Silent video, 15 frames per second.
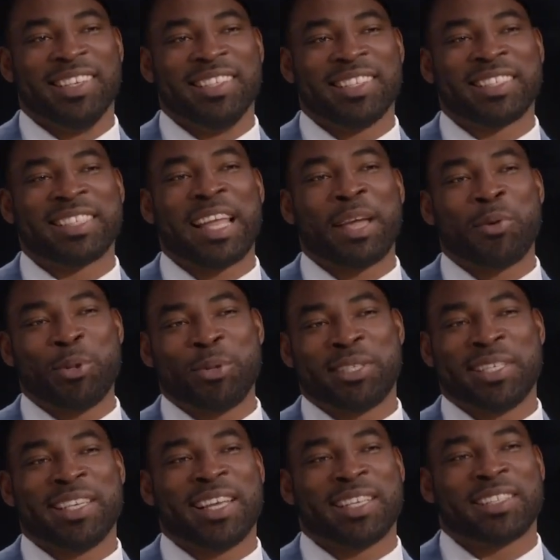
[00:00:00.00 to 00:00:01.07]
And just like when you
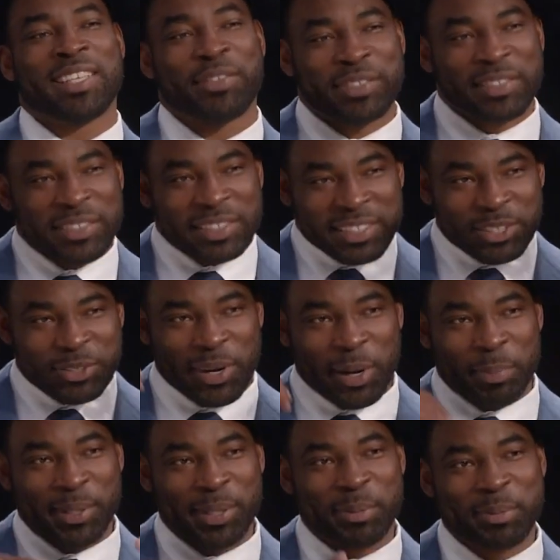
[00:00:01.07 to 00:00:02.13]
see that stuff, you just
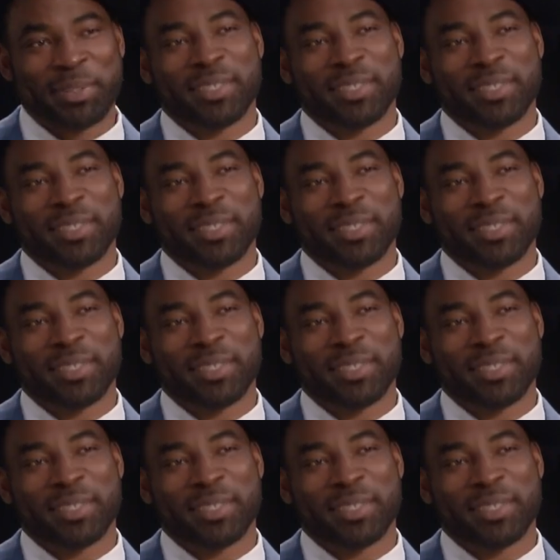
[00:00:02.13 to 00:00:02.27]
strap up.